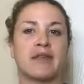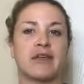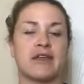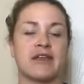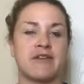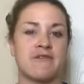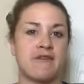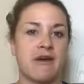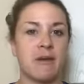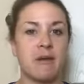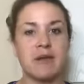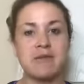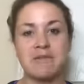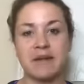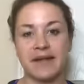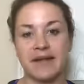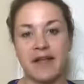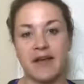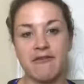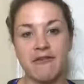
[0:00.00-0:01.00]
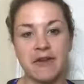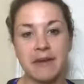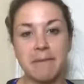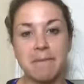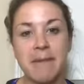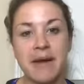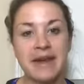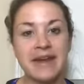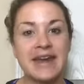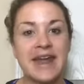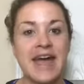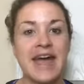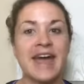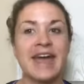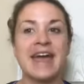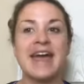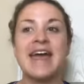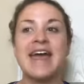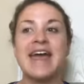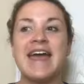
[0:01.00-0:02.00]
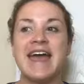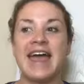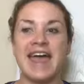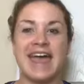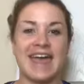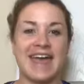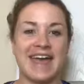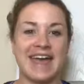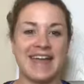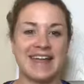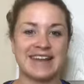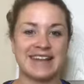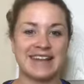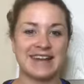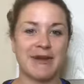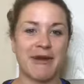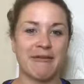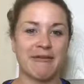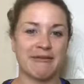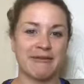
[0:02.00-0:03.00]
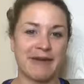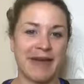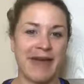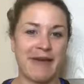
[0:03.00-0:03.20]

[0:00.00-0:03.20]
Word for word: And if I weighed myself on a Monday and, you know,